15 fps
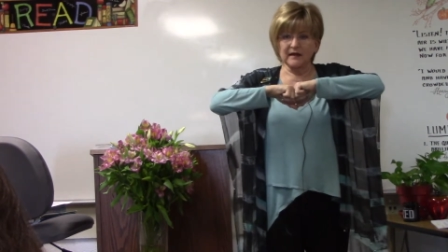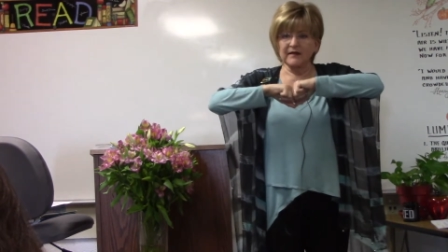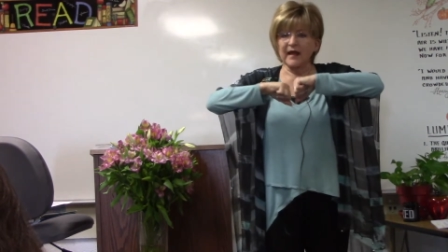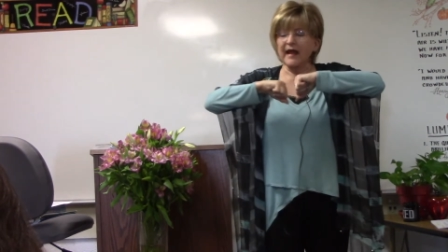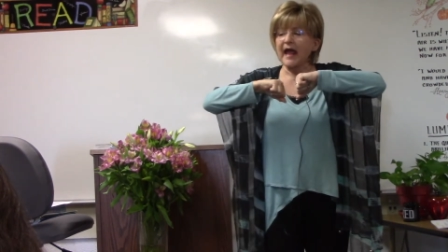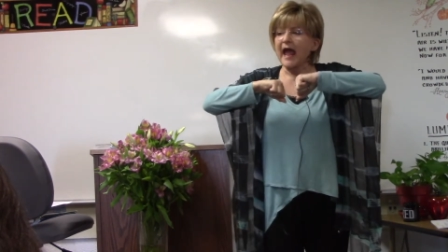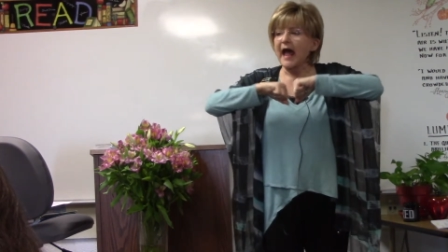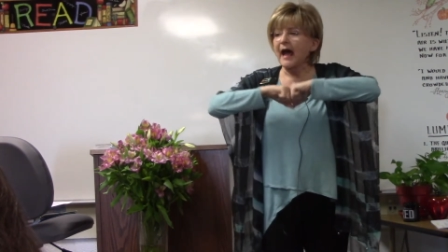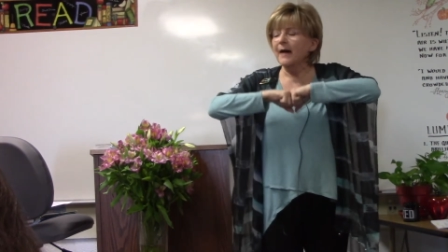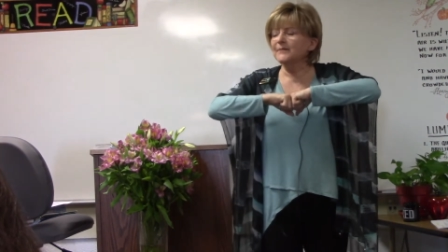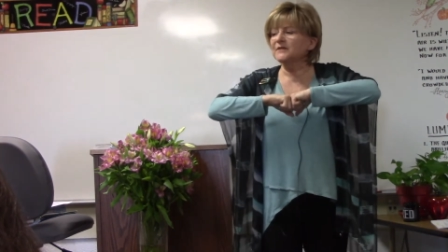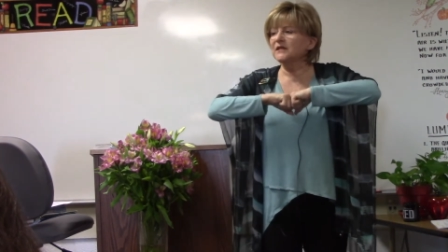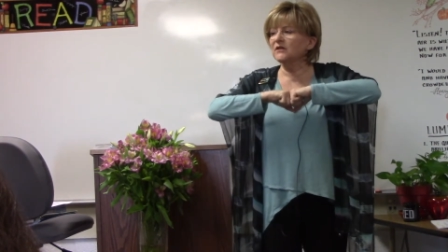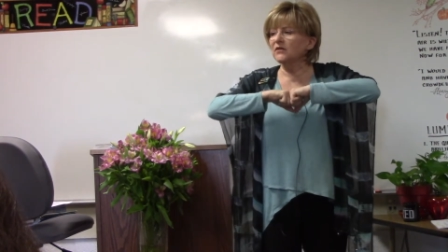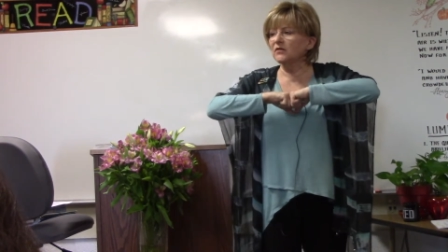they
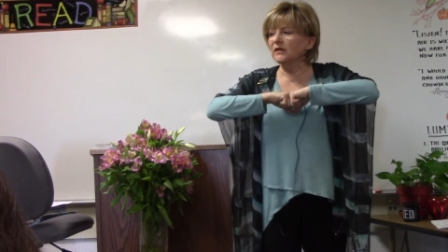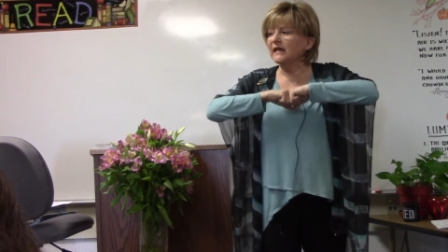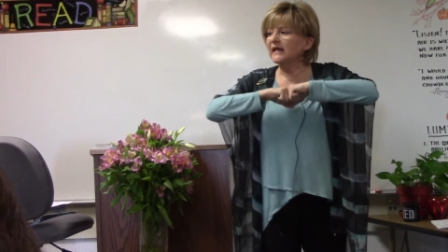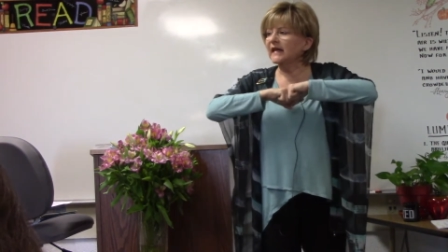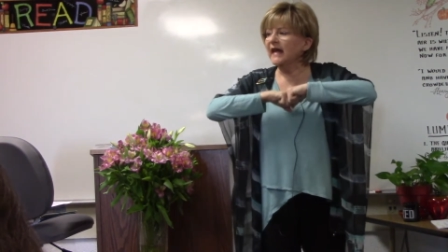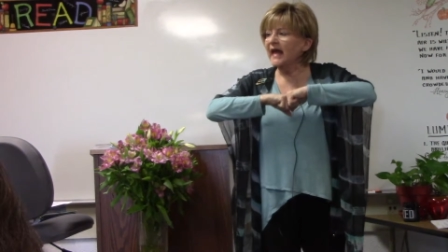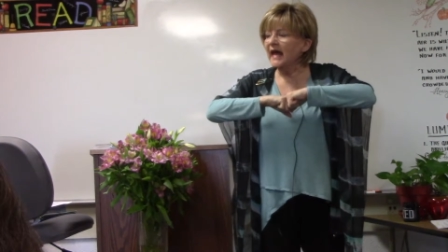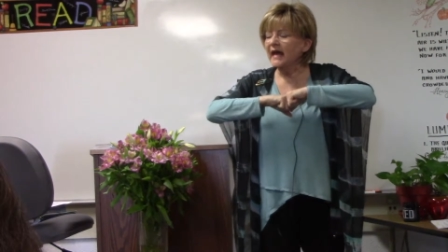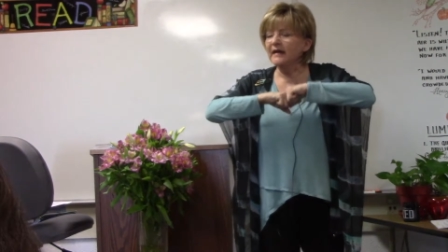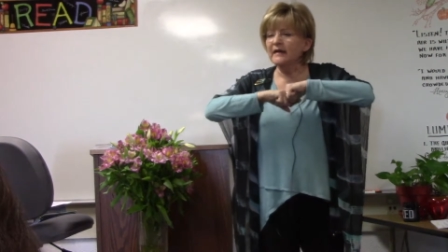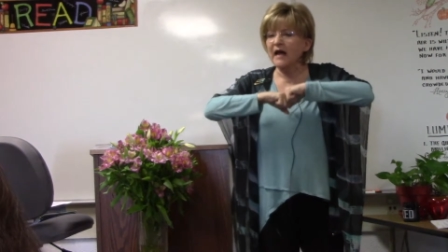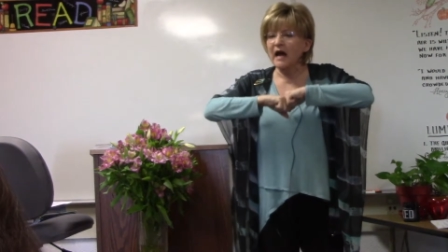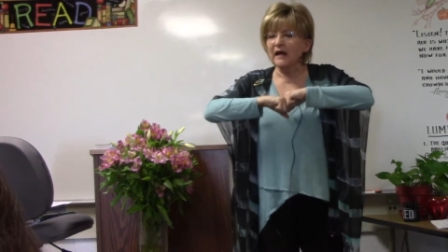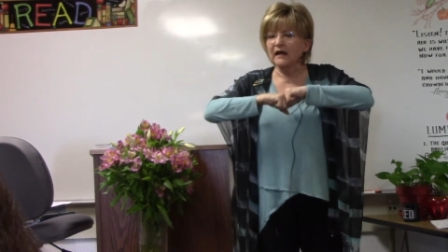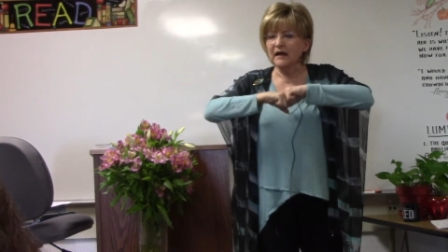absolutely
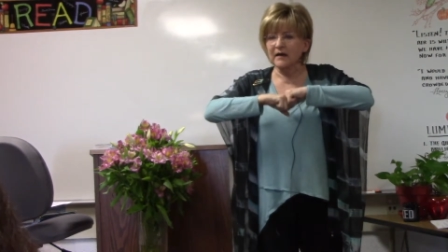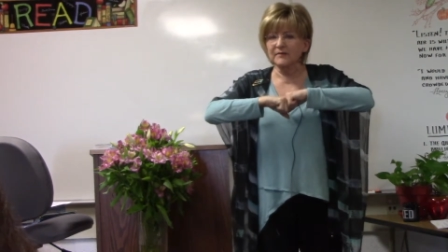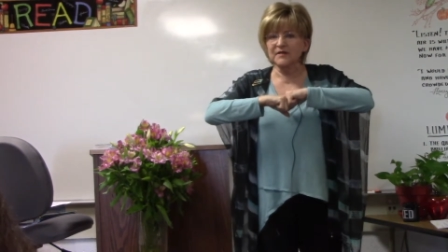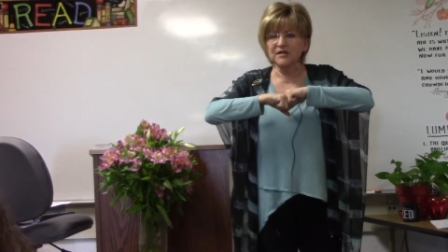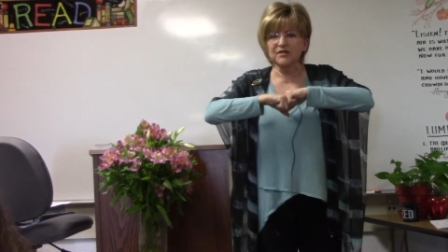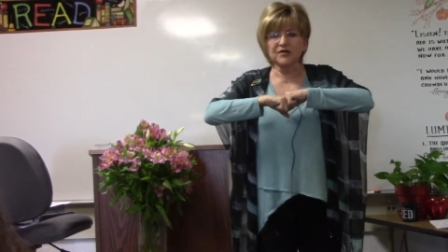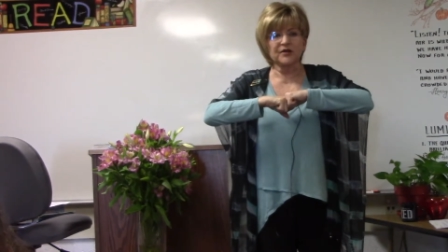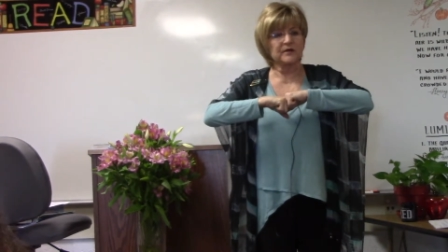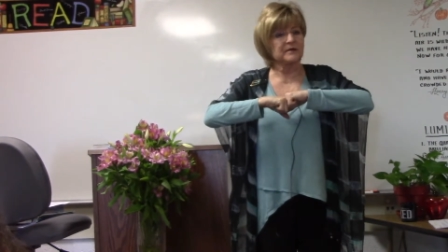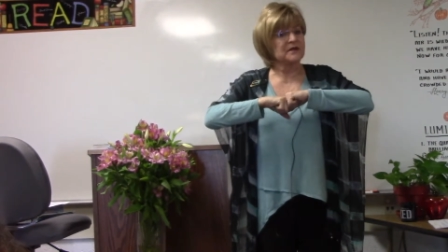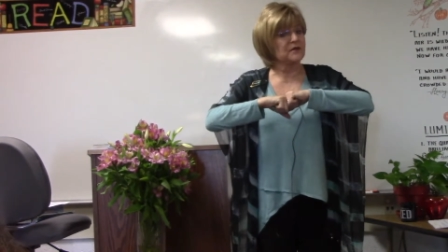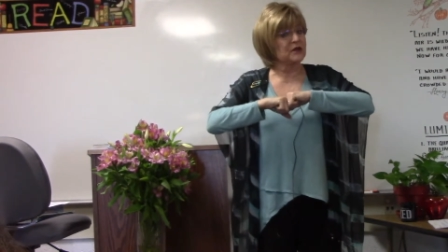cannot come to terms,